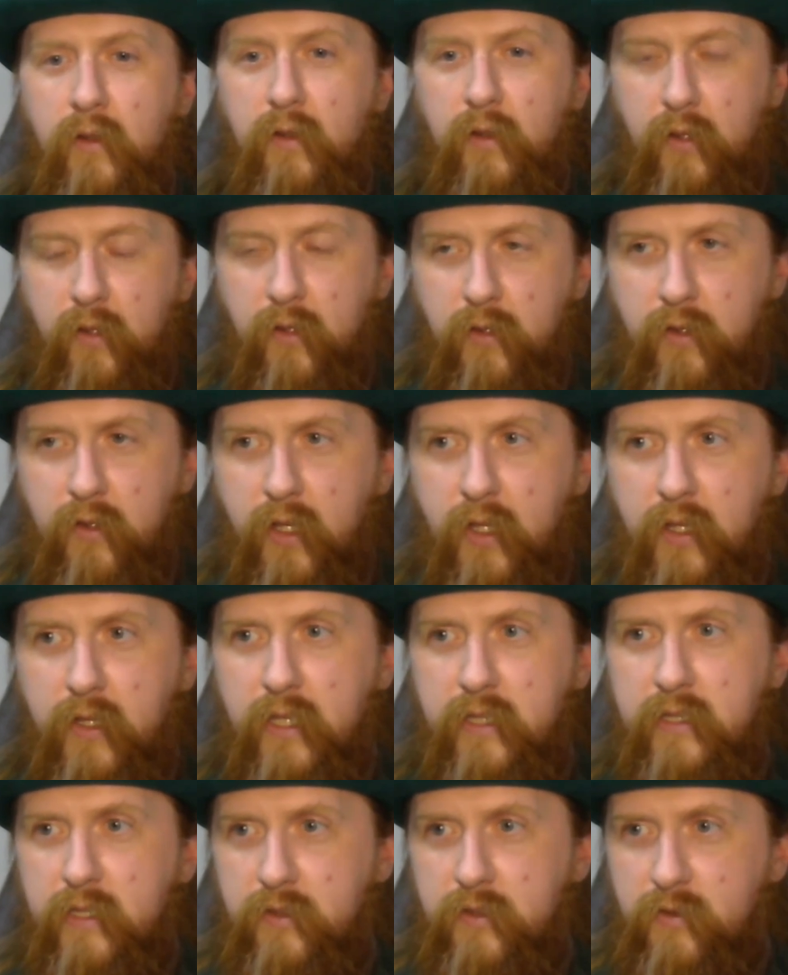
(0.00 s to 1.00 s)
Okay,
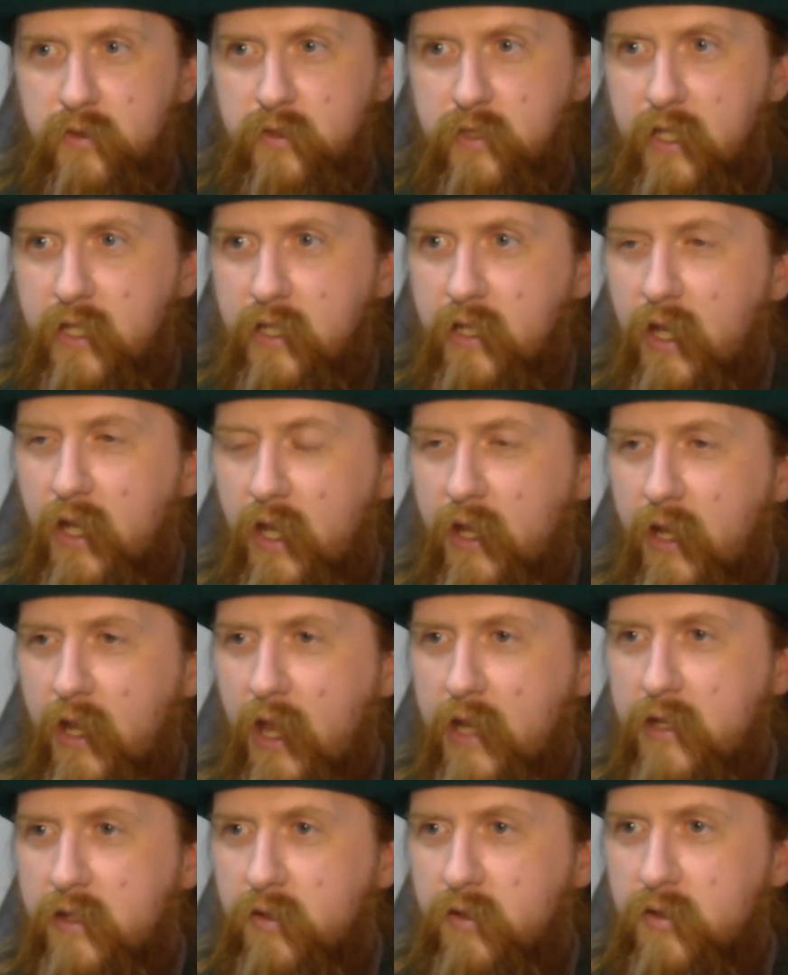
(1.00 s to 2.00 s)
that's interesting. I
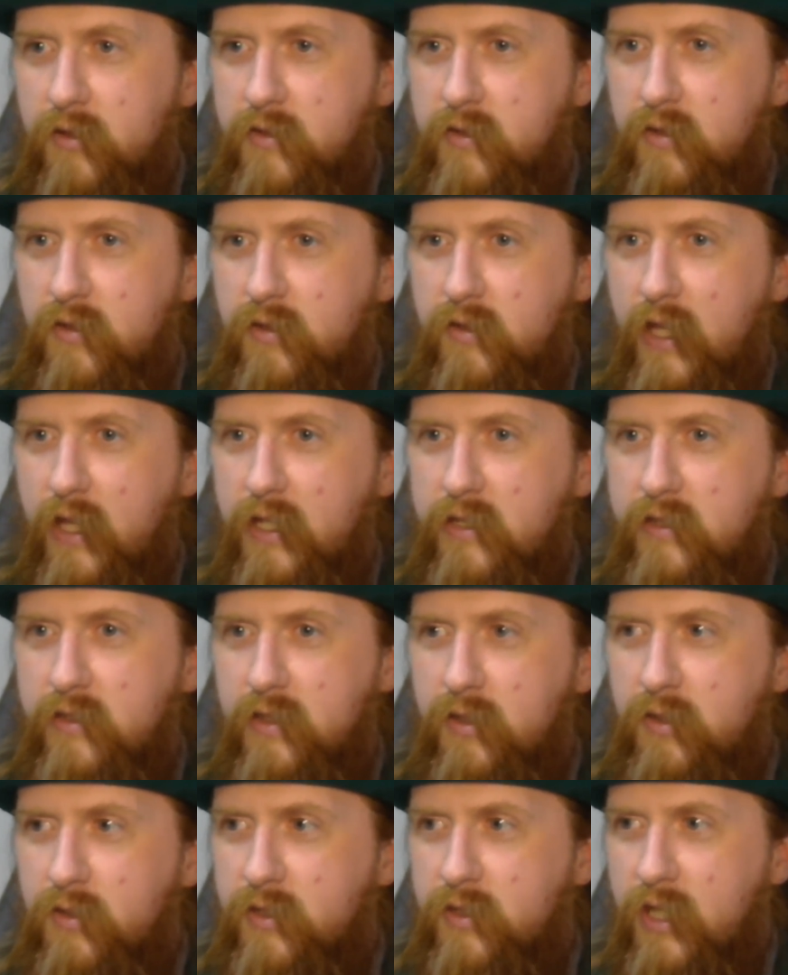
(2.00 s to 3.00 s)
hadn't considered that as a
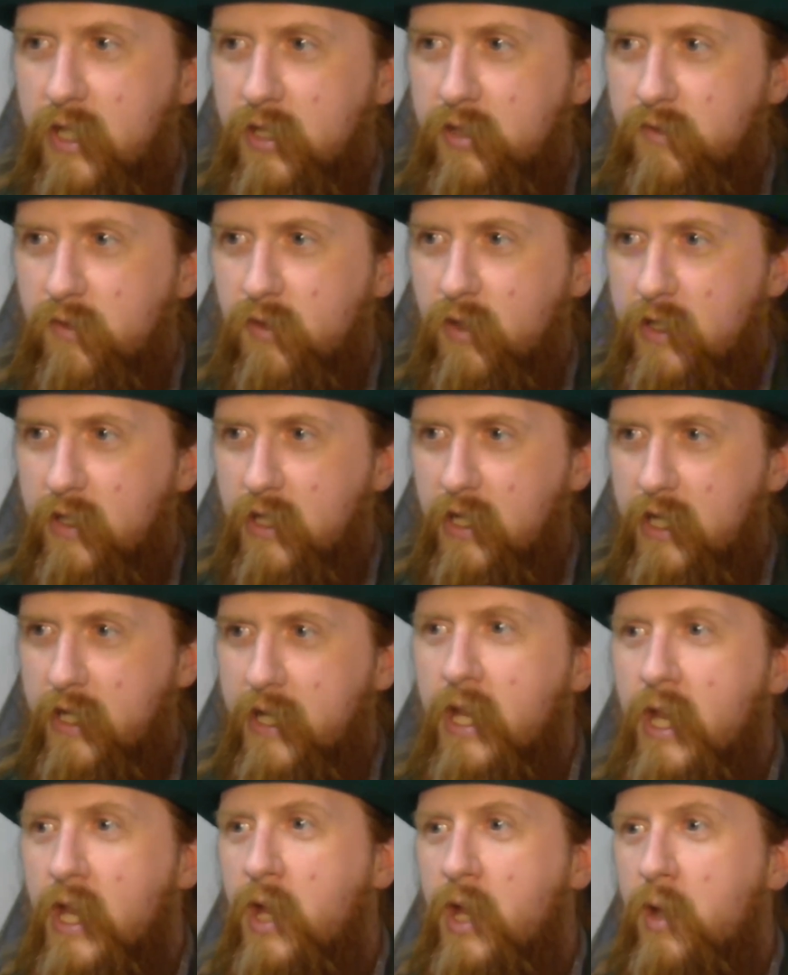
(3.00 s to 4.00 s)
use case for AI.